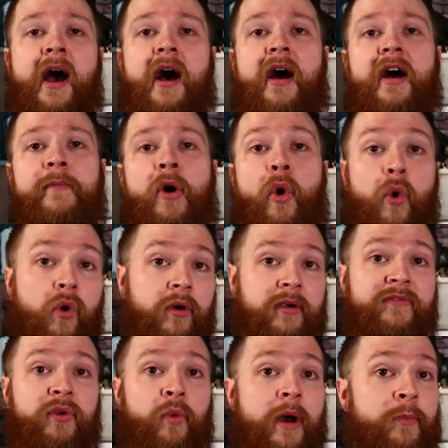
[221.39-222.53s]
Um, or
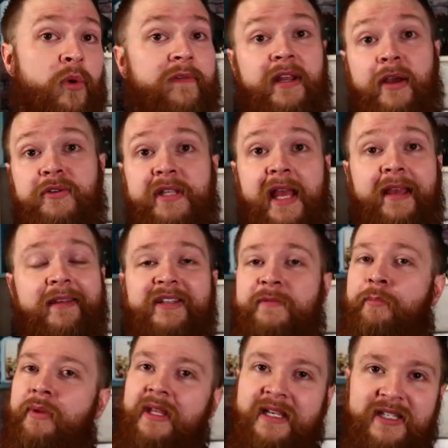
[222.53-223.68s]
if you want more videos like this,
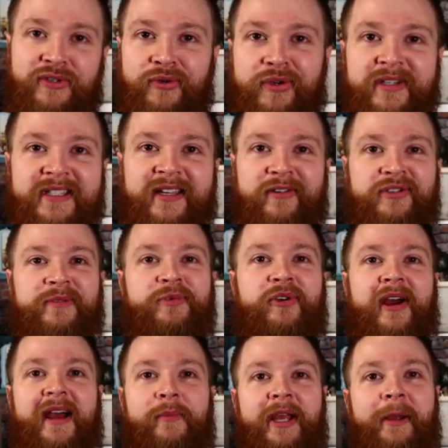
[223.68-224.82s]
please do consider
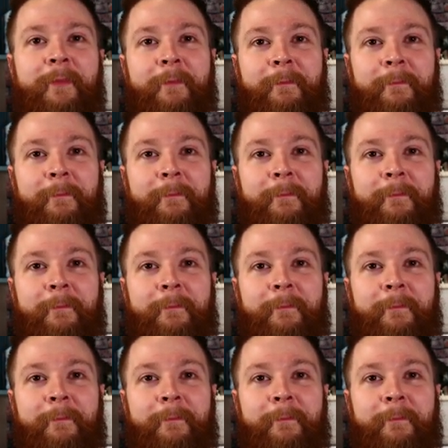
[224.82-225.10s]
subscribing.